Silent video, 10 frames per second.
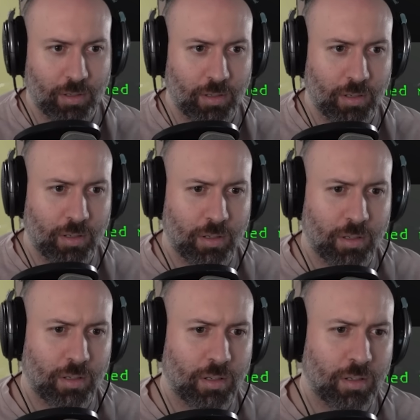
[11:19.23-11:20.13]

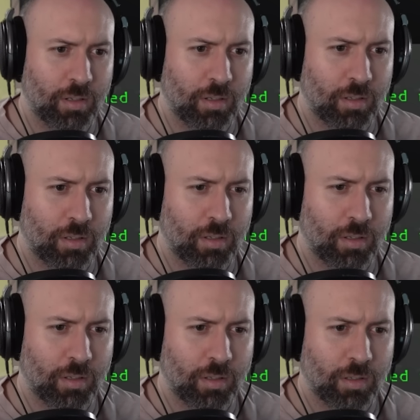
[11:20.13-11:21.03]

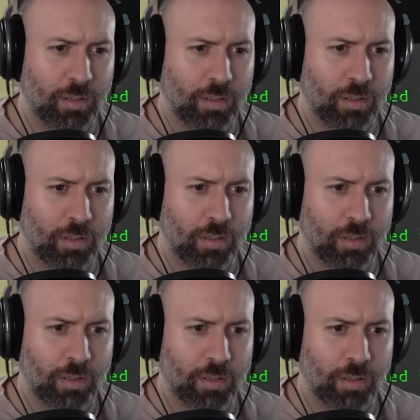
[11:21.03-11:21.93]

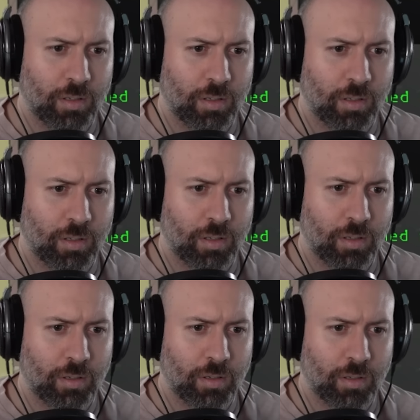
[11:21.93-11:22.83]

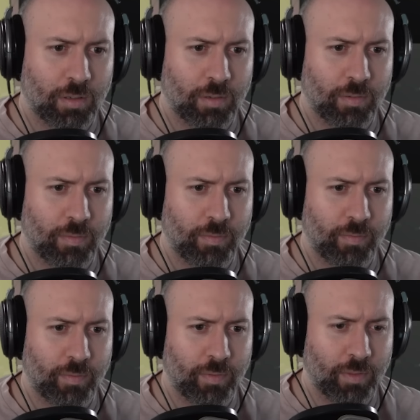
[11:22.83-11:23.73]

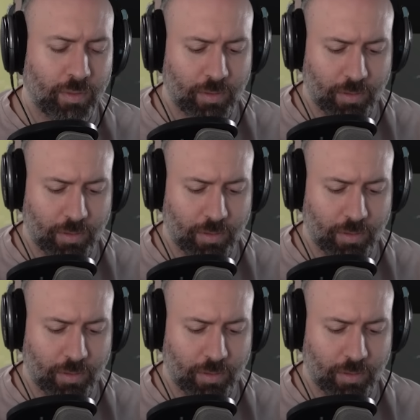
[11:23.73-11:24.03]
No one is speaking in this clip.